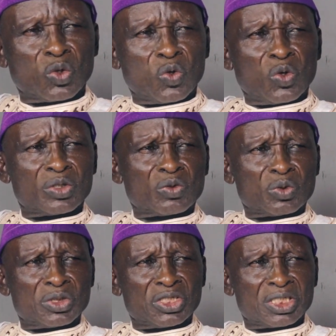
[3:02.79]

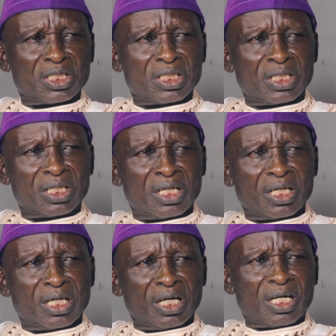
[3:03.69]
Korokuje,
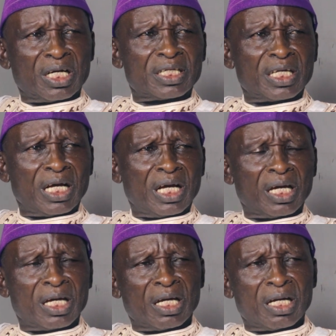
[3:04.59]

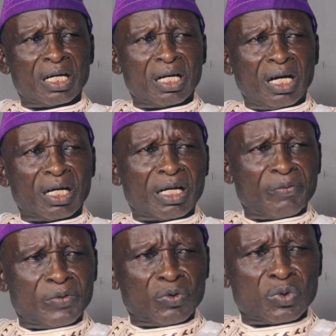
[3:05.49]
Randa,
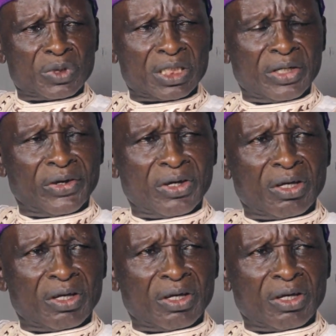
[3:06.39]
and Rafikudi.